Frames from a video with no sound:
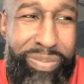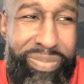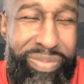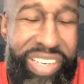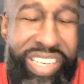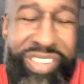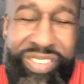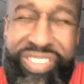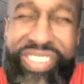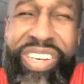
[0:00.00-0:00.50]

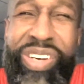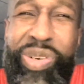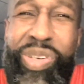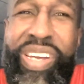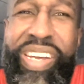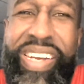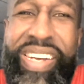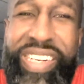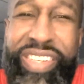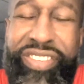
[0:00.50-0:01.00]
it still
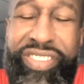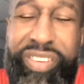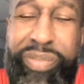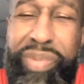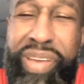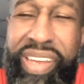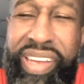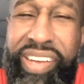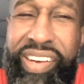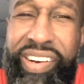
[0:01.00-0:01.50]
gets to
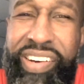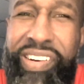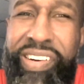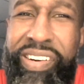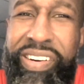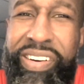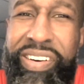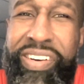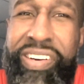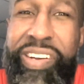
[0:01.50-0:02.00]
me
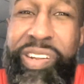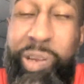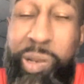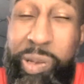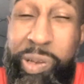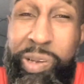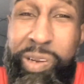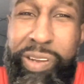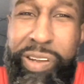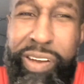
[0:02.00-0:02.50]
a
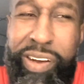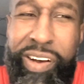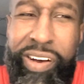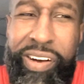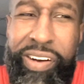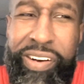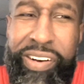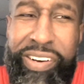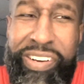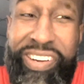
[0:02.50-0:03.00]

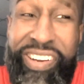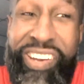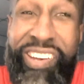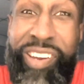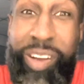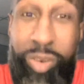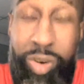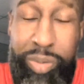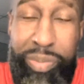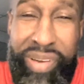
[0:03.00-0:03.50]

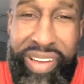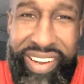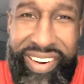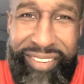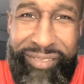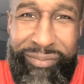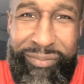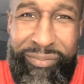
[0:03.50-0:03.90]
little bit.